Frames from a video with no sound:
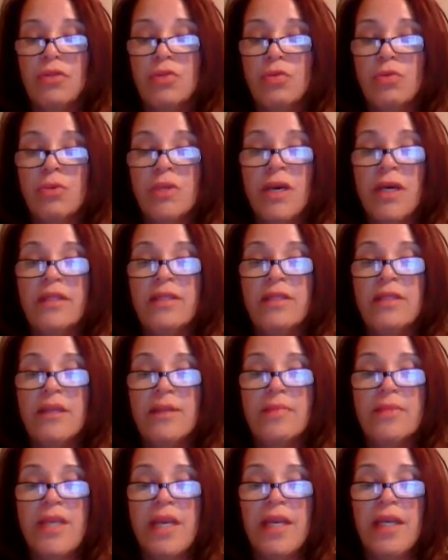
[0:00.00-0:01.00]
Do not
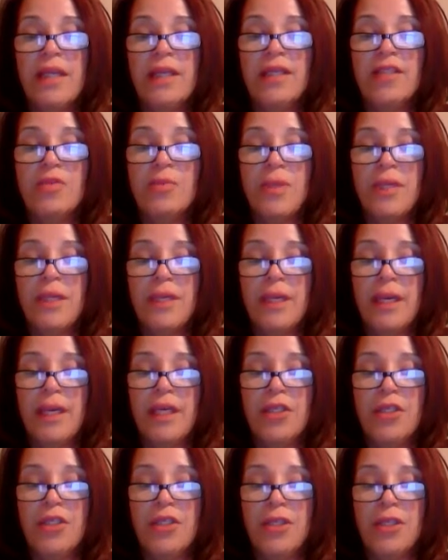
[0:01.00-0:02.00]
stop taking this
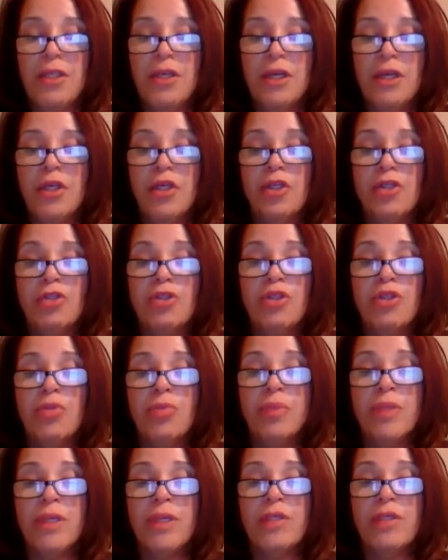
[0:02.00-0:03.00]
medication. You should
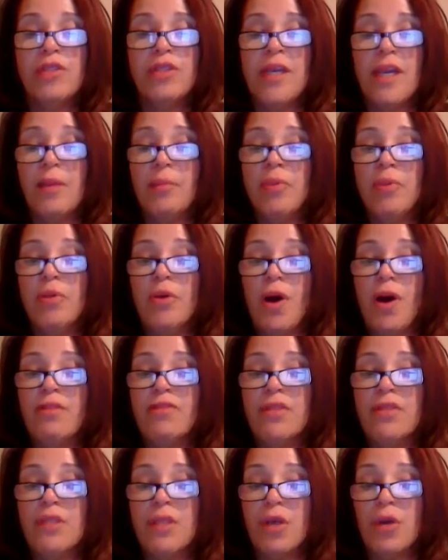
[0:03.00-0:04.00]
be tapered off
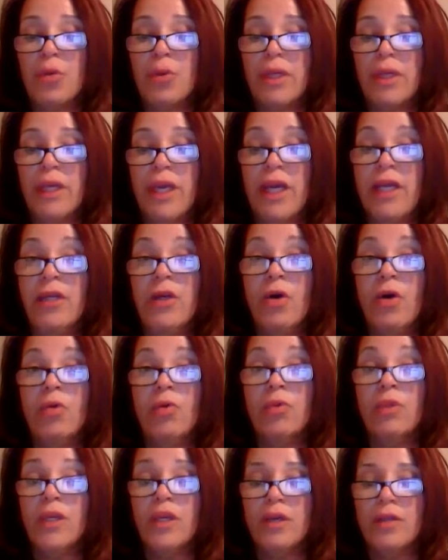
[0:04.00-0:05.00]
slowly and
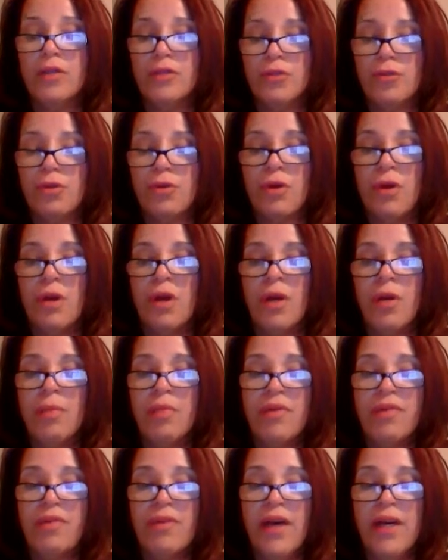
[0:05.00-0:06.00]
only under
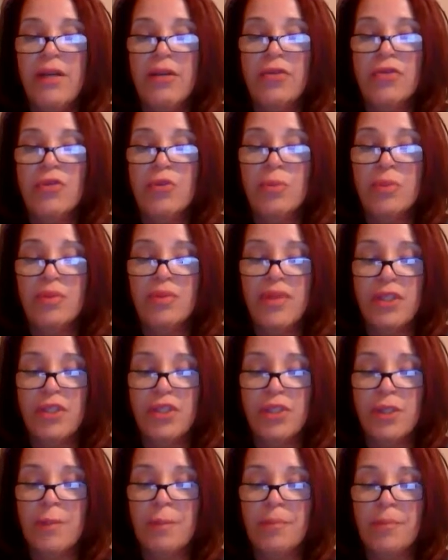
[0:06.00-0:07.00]
provider
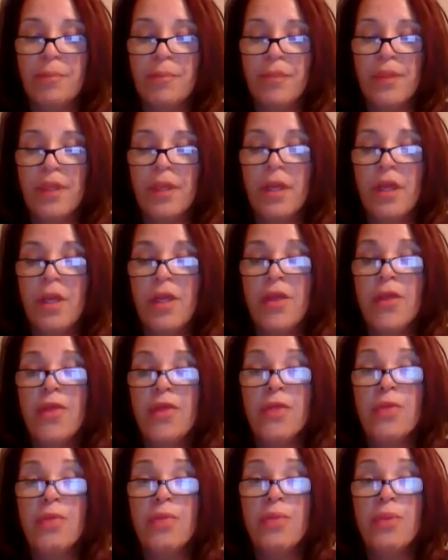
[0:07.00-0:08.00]
supervision.
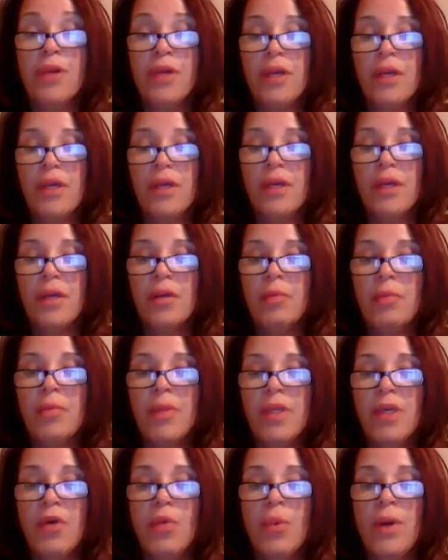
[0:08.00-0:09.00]
3.
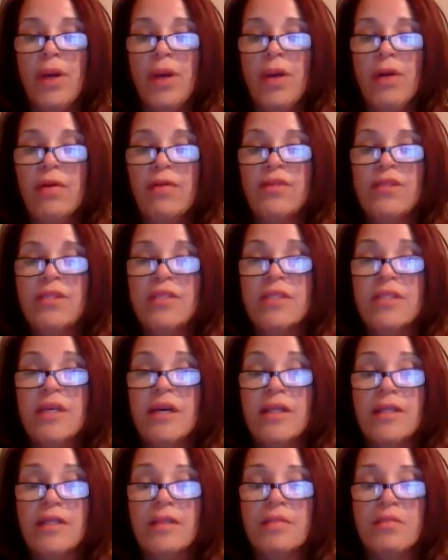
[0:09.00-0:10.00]
Be aware of the
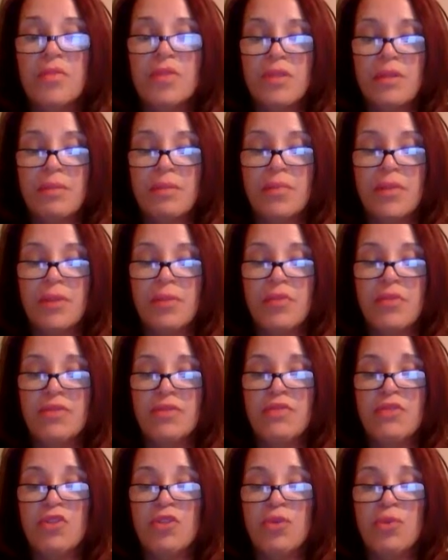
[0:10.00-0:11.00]
signs and symptoms
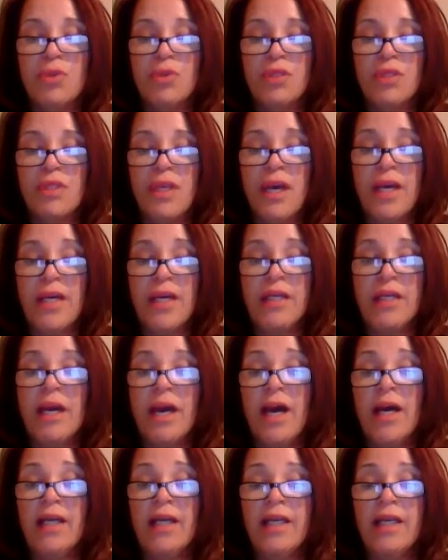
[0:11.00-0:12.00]
of suicide
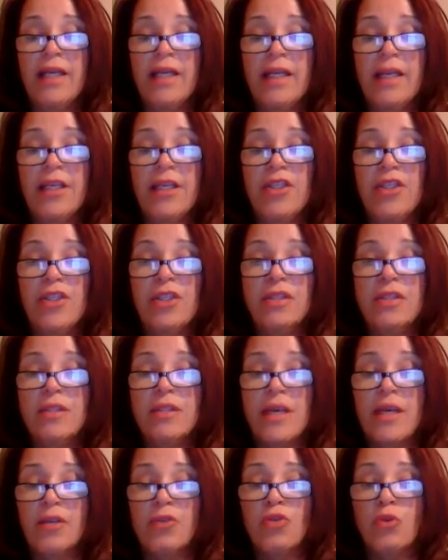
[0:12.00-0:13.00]
ideations
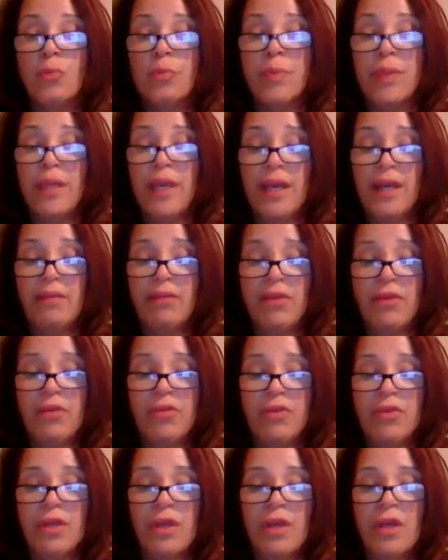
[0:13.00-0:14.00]
and/or
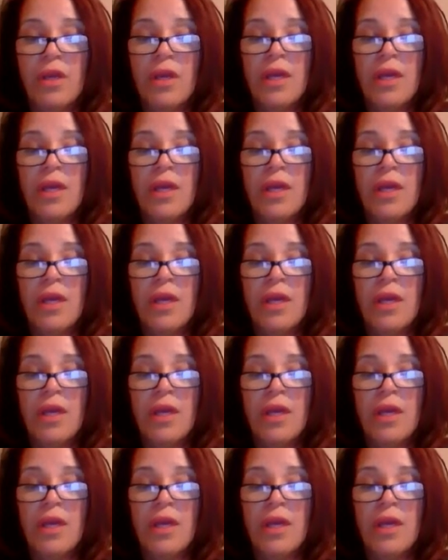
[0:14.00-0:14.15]
behaviors.